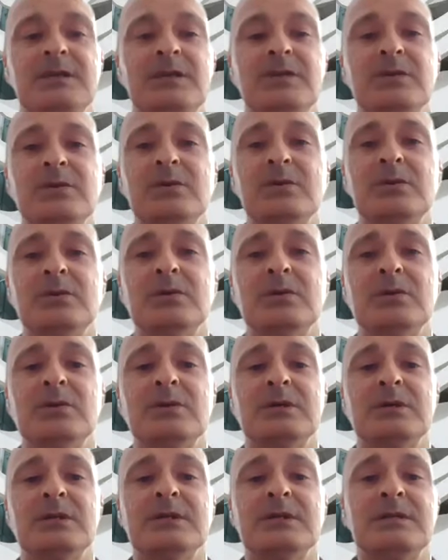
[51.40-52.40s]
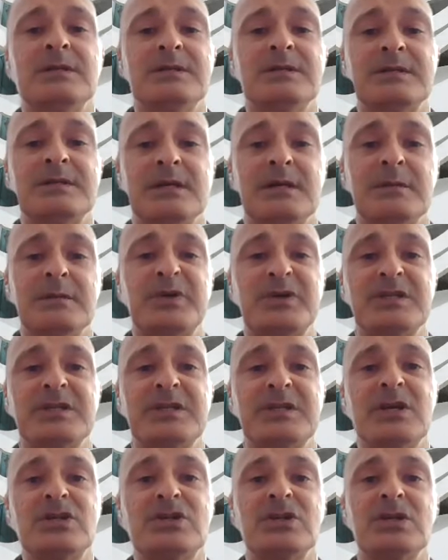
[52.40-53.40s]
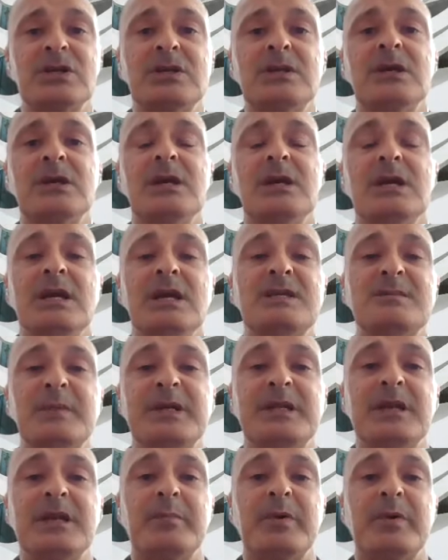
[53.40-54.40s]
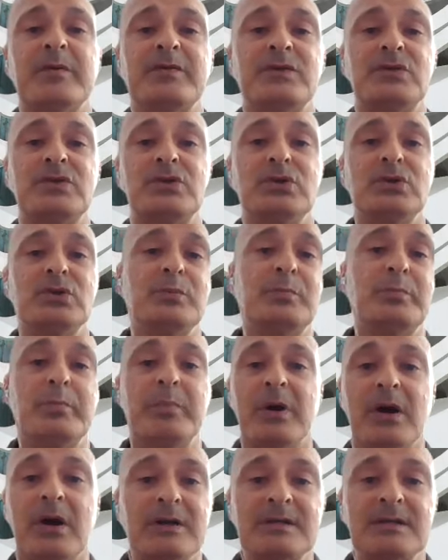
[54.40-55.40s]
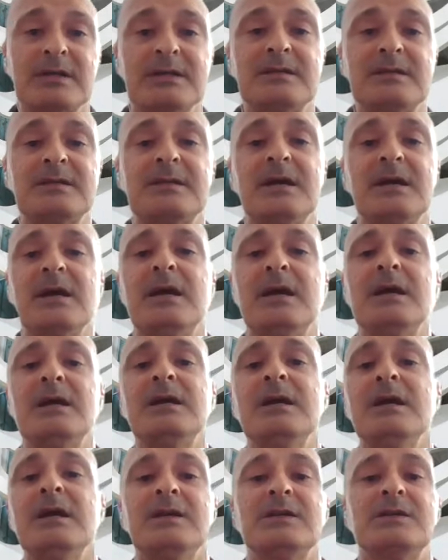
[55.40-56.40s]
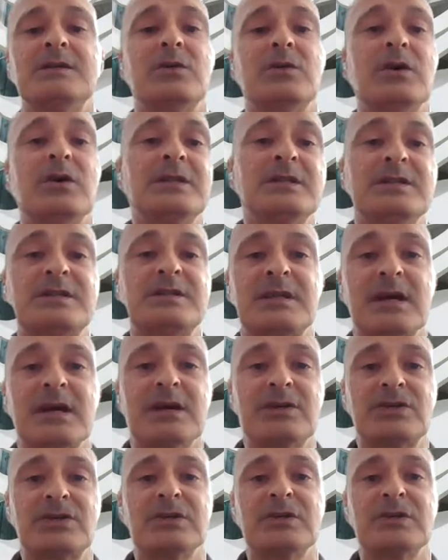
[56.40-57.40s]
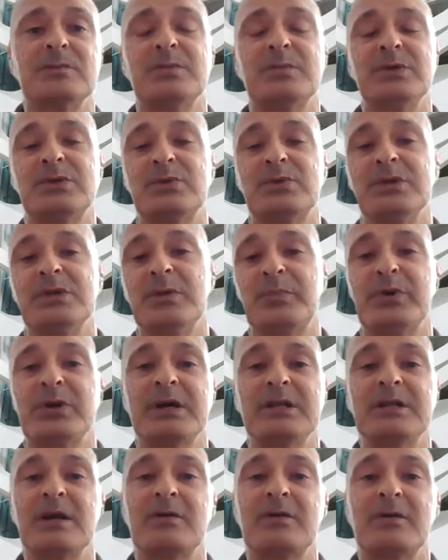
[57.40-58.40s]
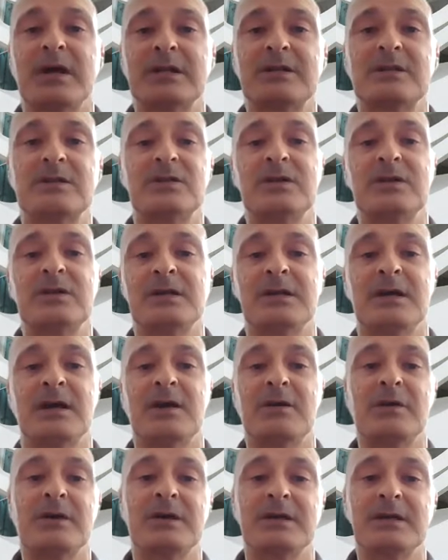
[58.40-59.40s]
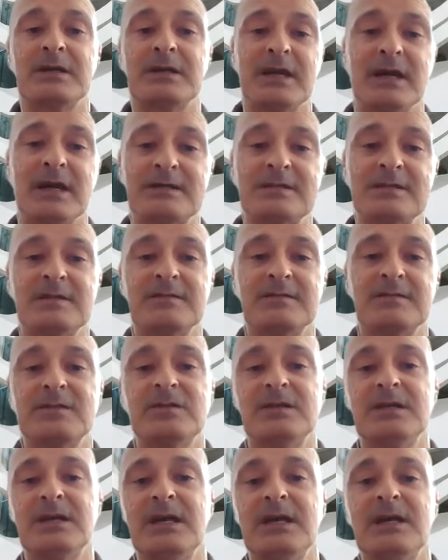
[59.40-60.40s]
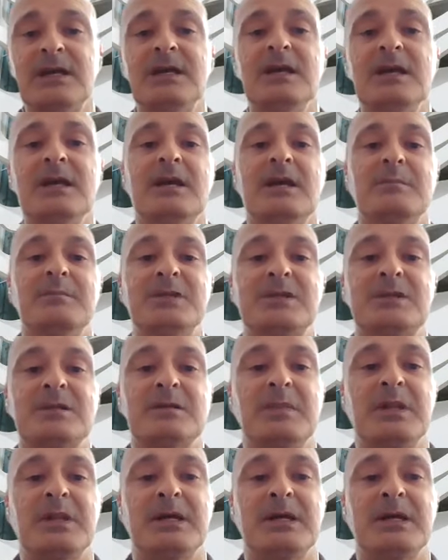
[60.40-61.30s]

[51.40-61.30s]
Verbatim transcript: you uh, this uh, presentation is made up of two parts, let's say. So a discussion between the program director and our guest of today, Mr.